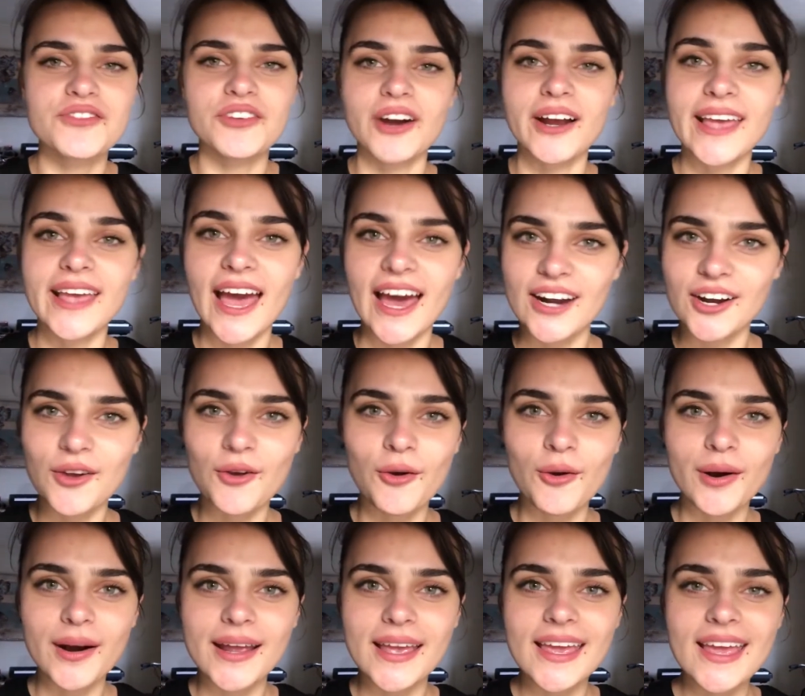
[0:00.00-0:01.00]
for a
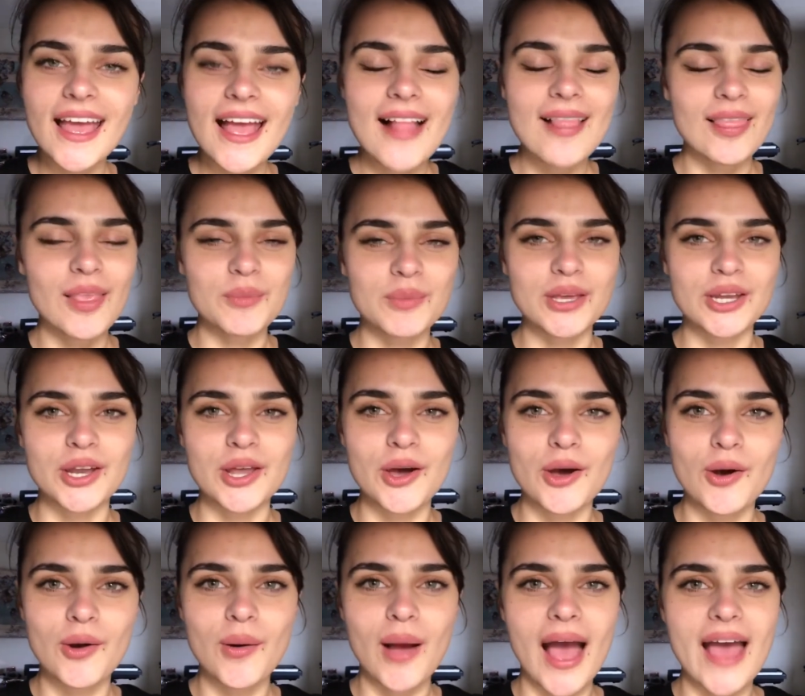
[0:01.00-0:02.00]
category, let me
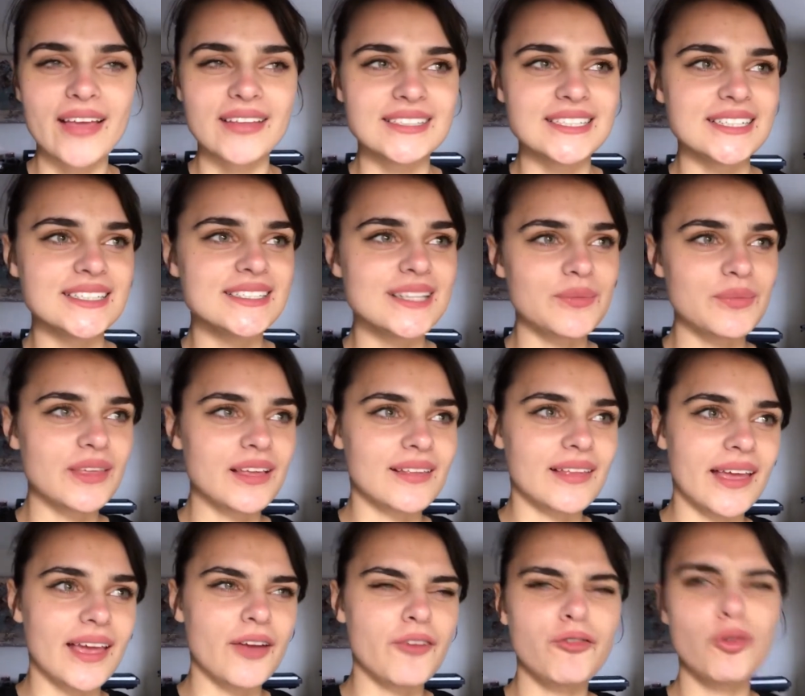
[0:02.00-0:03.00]
know. I did something
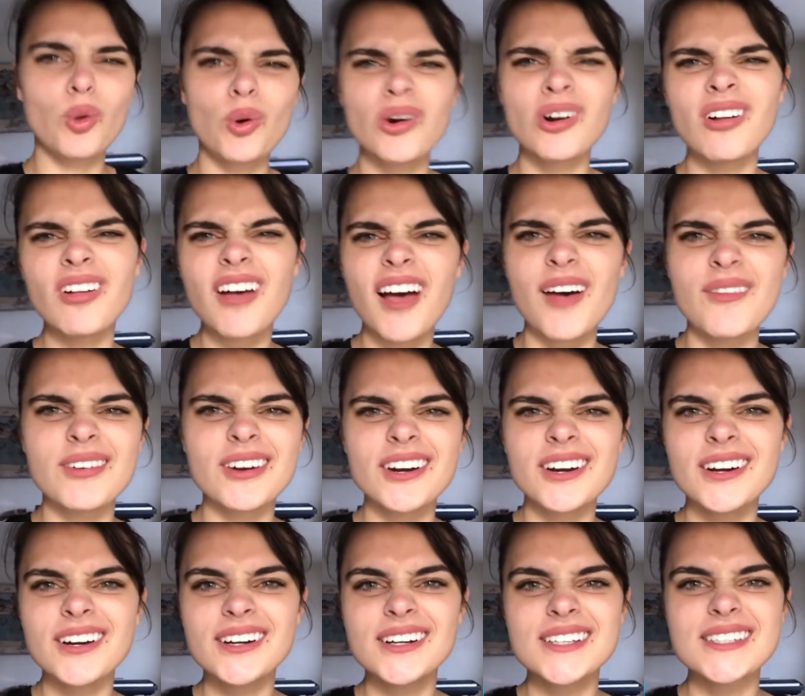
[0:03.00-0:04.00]
like floral
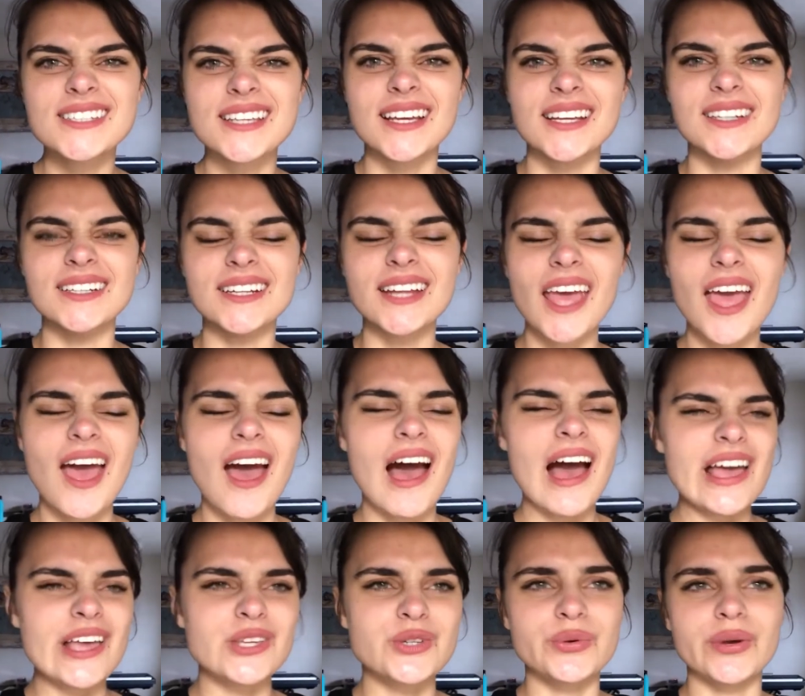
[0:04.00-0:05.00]
covers and
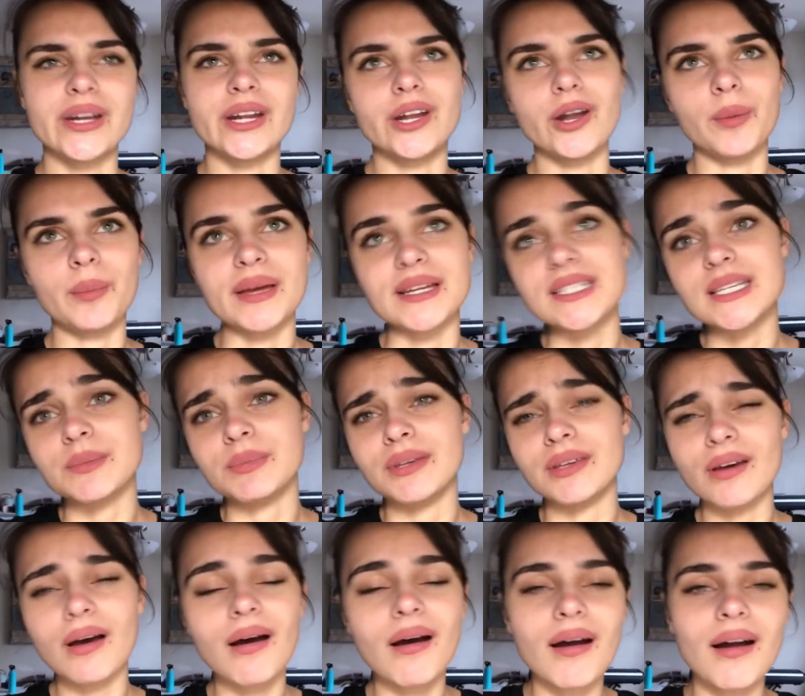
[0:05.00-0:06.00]
highest rated on my
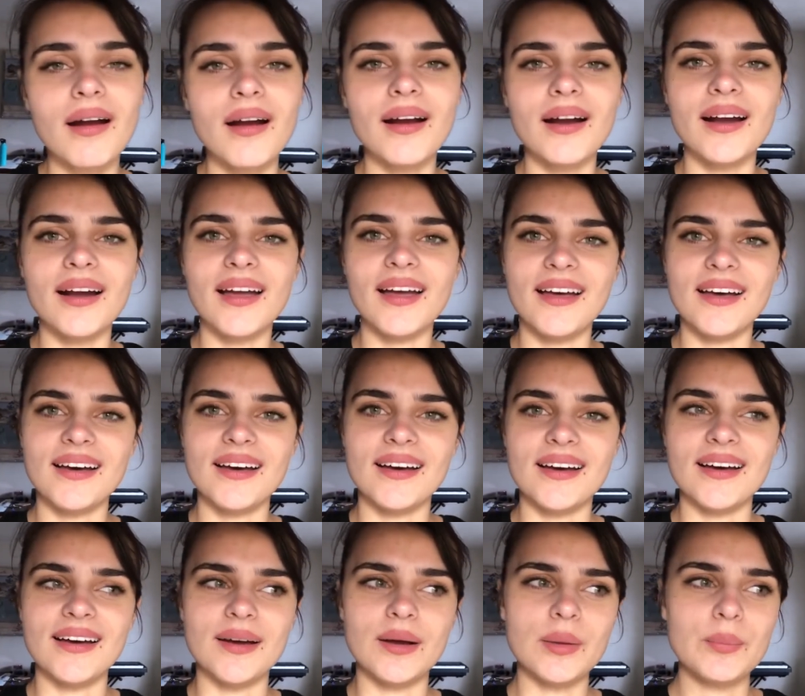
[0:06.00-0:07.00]

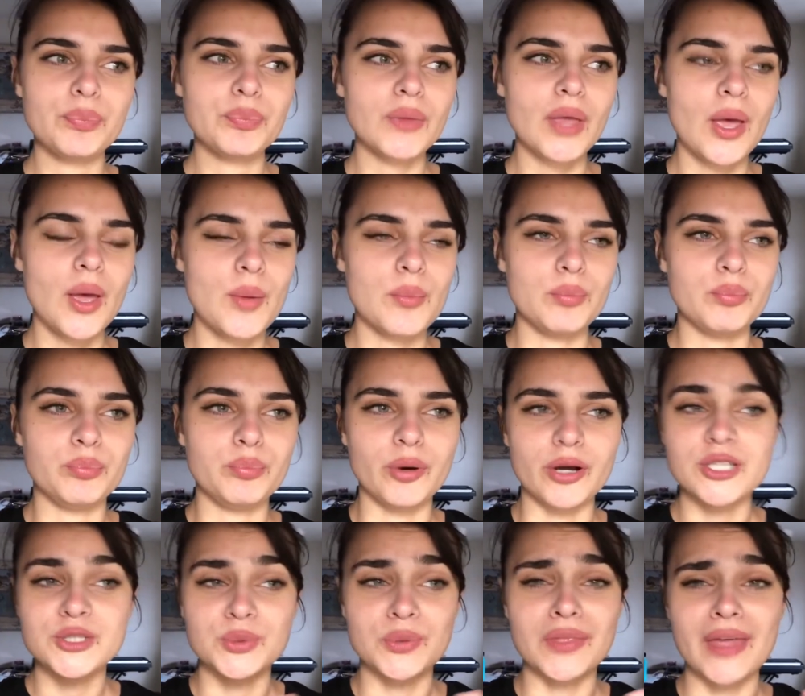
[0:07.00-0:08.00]
TBR,
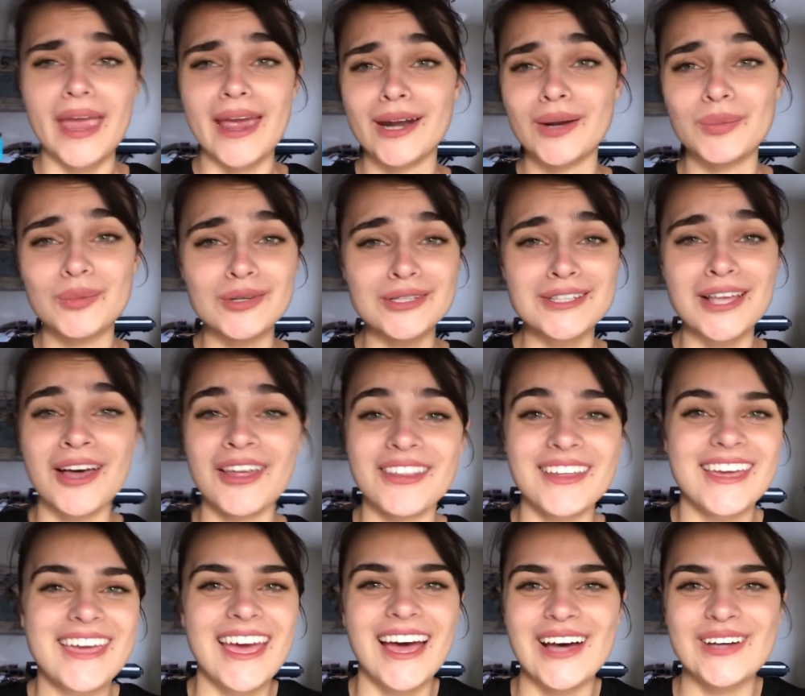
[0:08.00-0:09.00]
books with animals on the
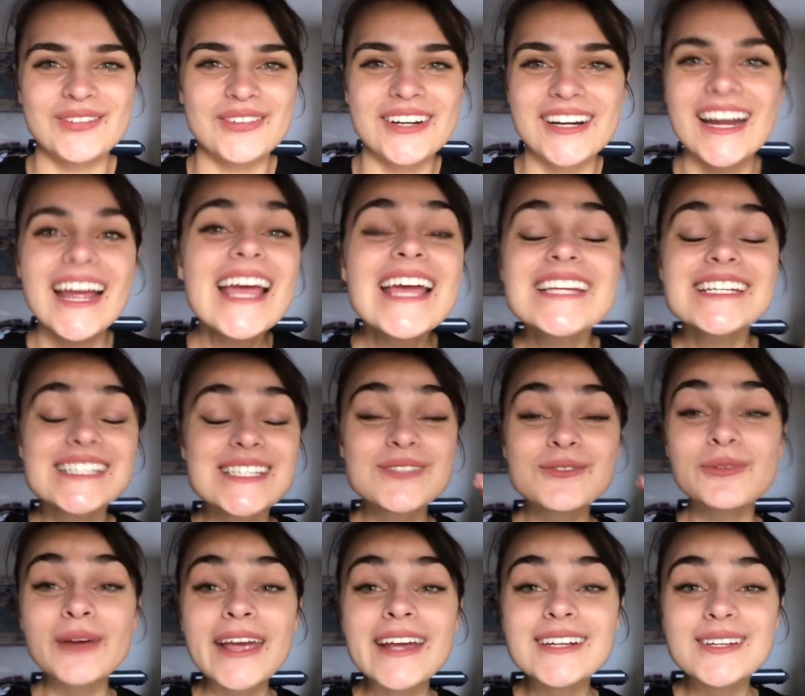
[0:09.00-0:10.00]
cover, just
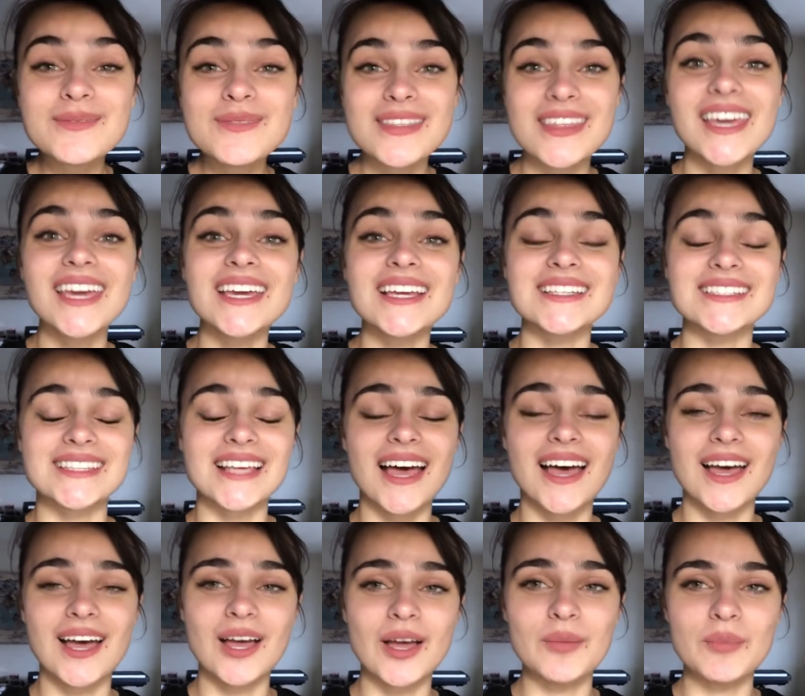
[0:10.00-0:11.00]
random things.
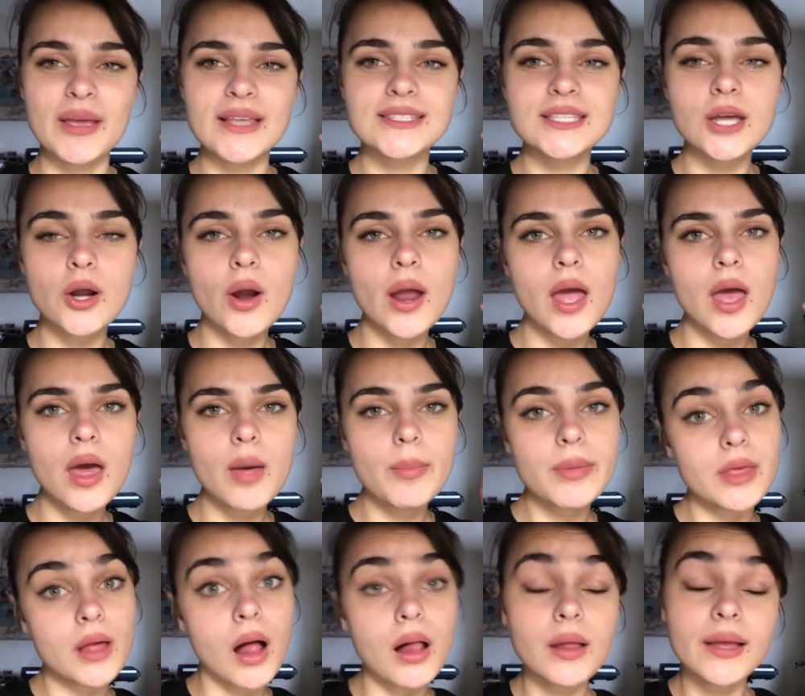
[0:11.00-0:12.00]
Instagram,
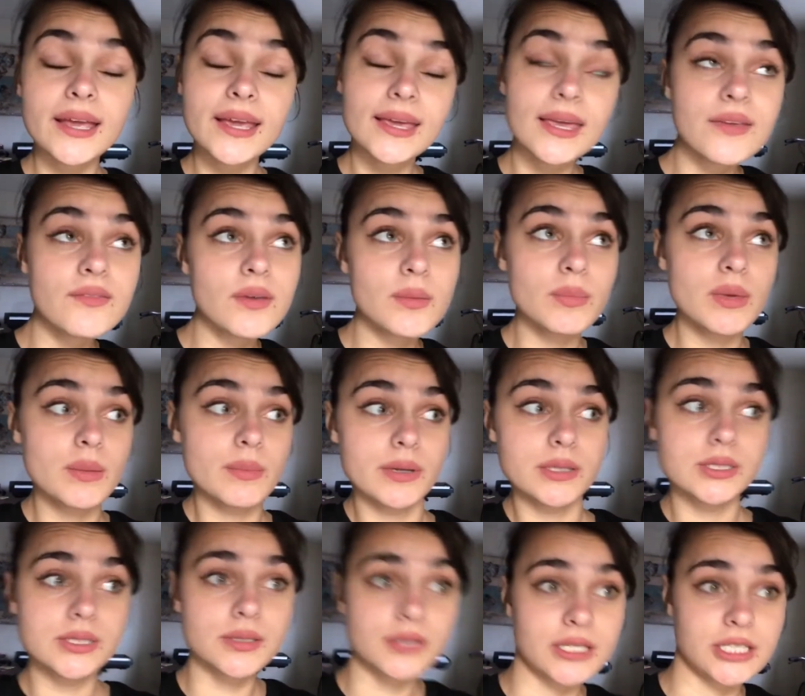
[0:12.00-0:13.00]
y'all ain't giving me much
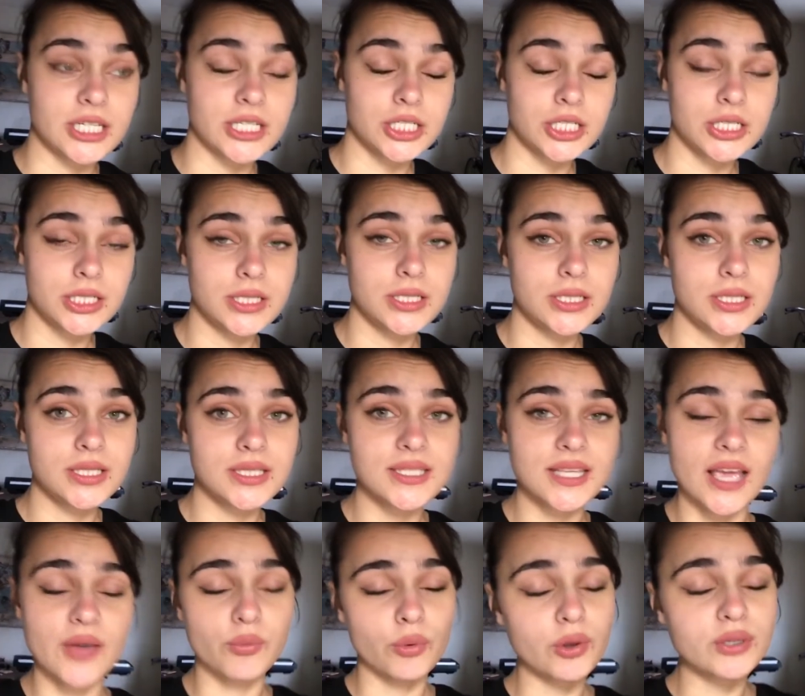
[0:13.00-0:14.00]
suggestions.
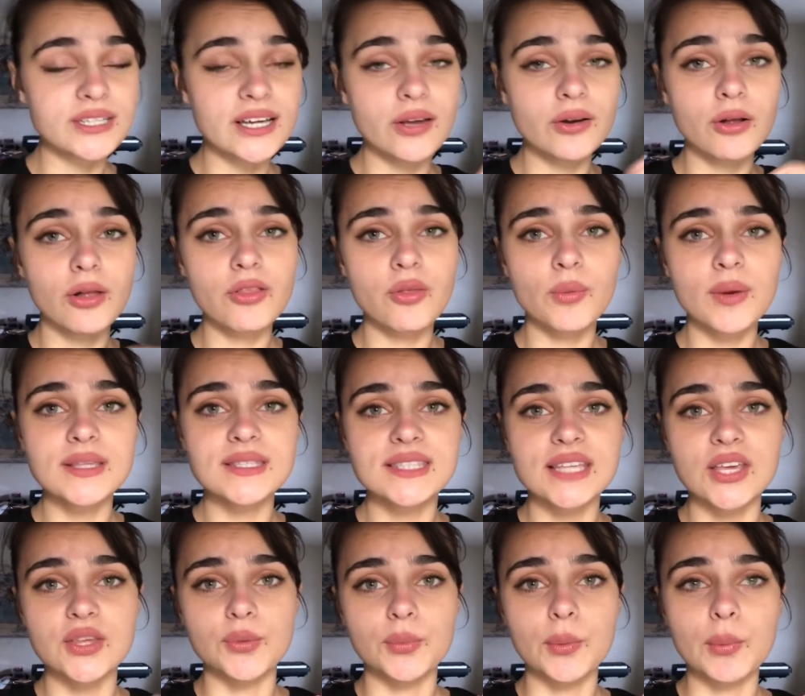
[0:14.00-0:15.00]
I wrote down all the ones
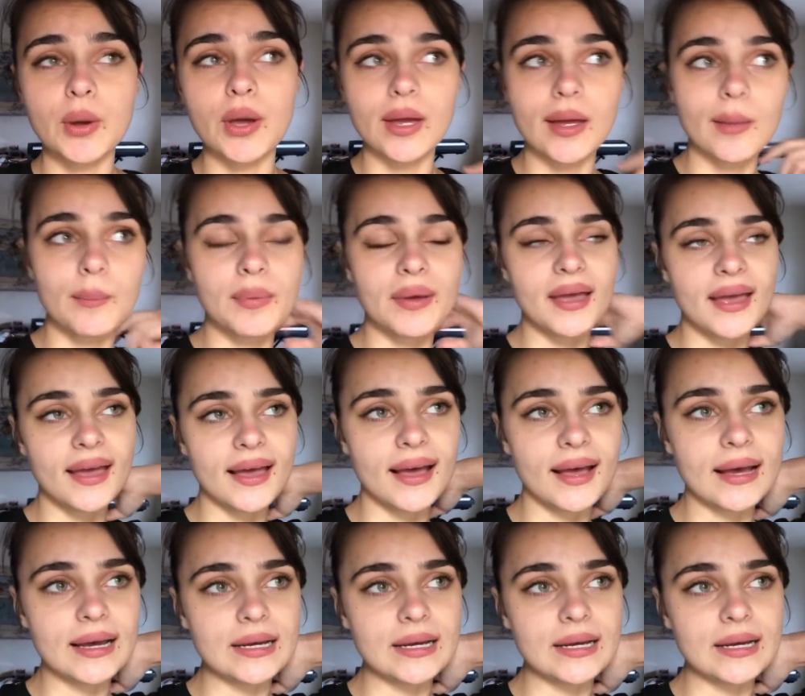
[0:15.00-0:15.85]
that you put, but